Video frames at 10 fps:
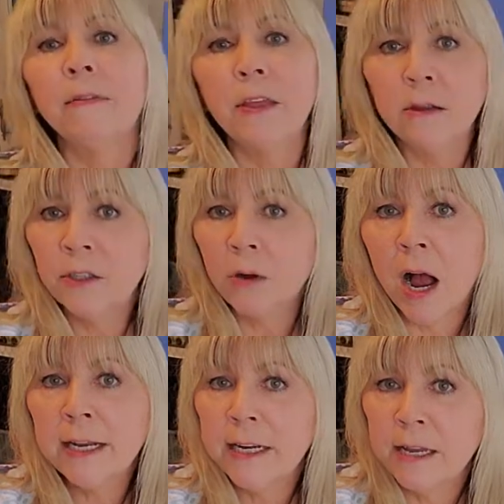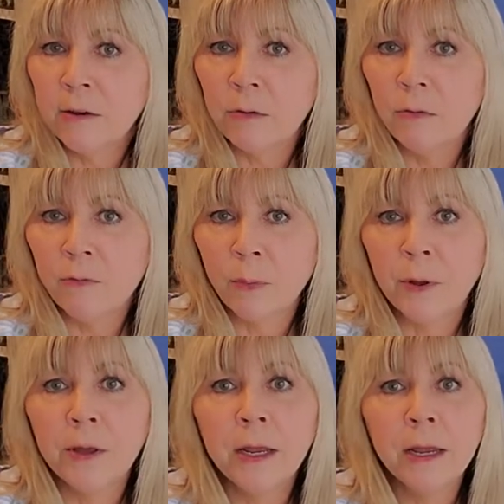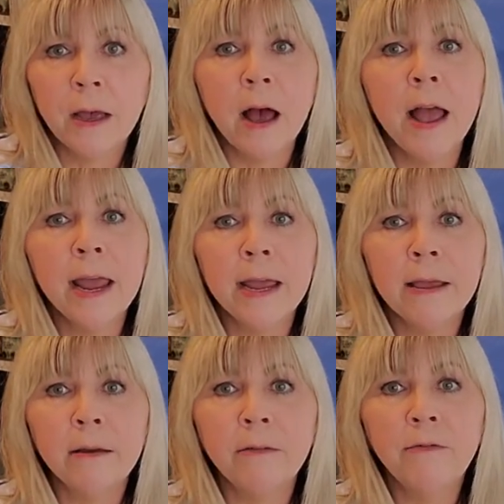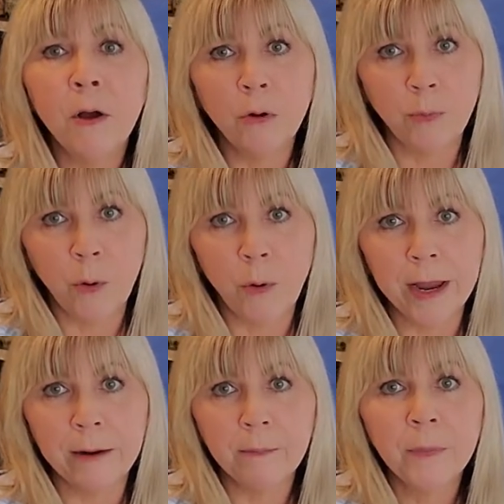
Those are ideal for putting a focal point.